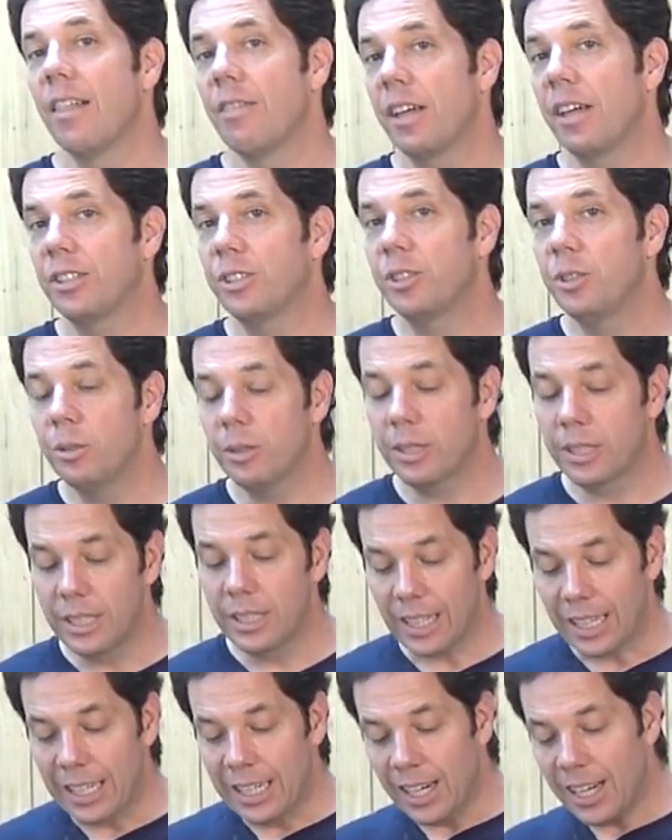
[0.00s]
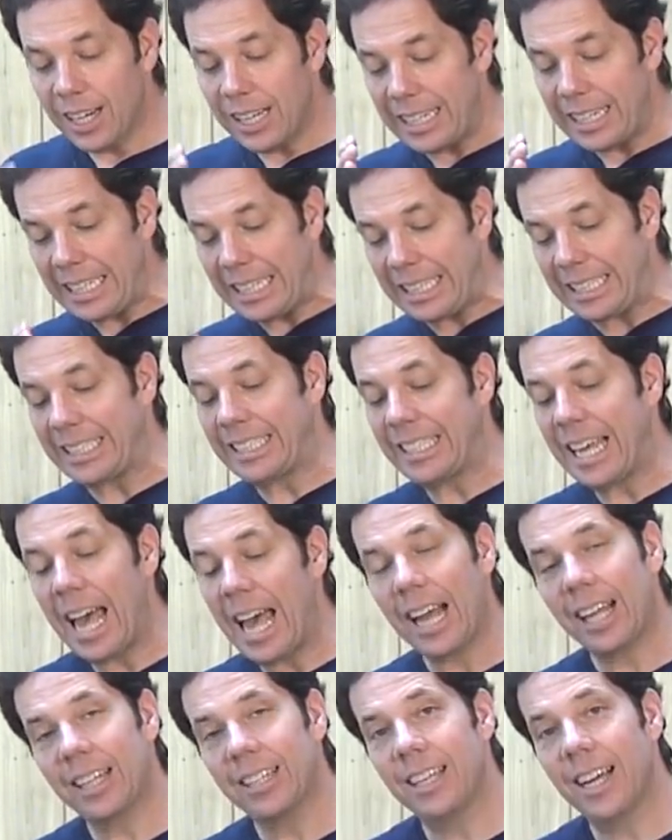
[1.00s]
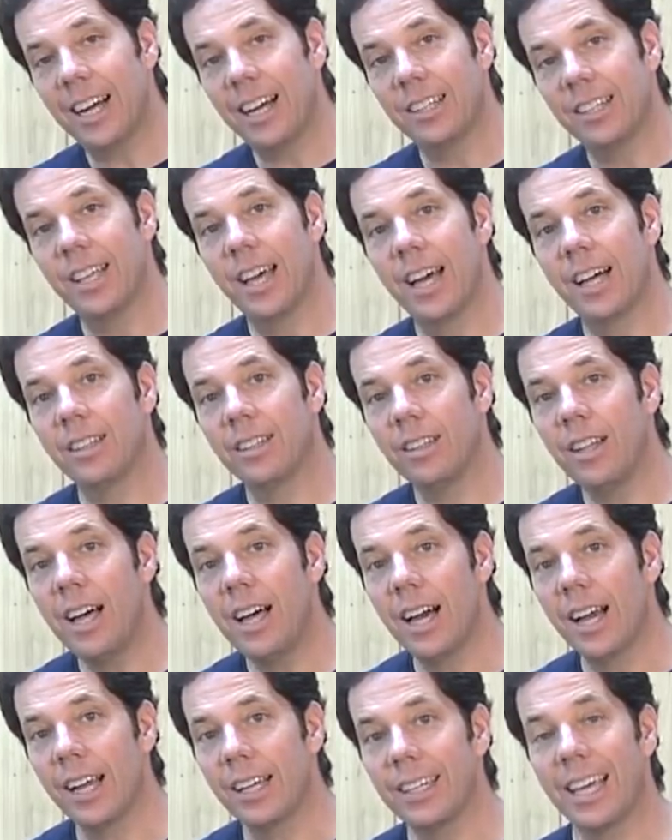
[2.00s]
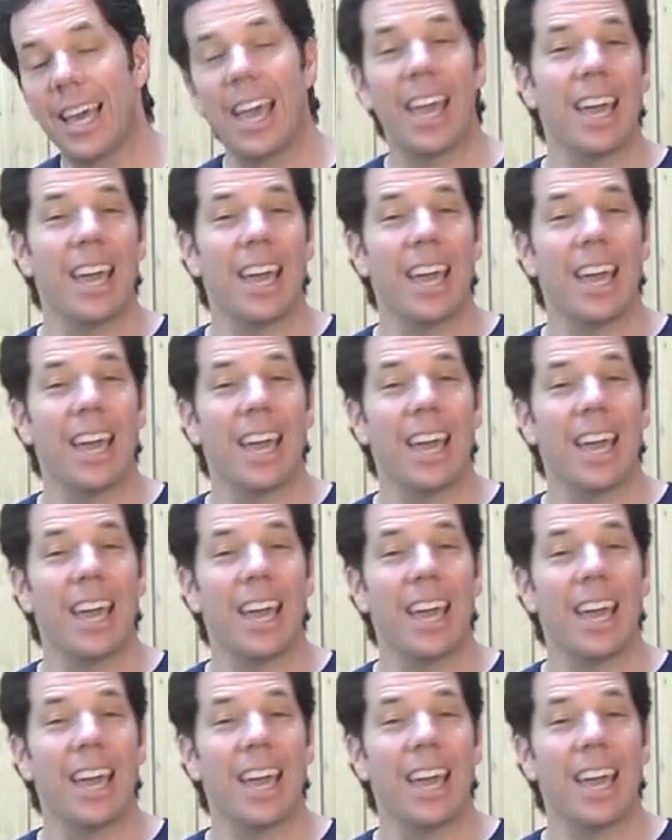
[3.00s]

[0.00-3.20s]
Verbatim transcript: that you are going to cut exactly on that line.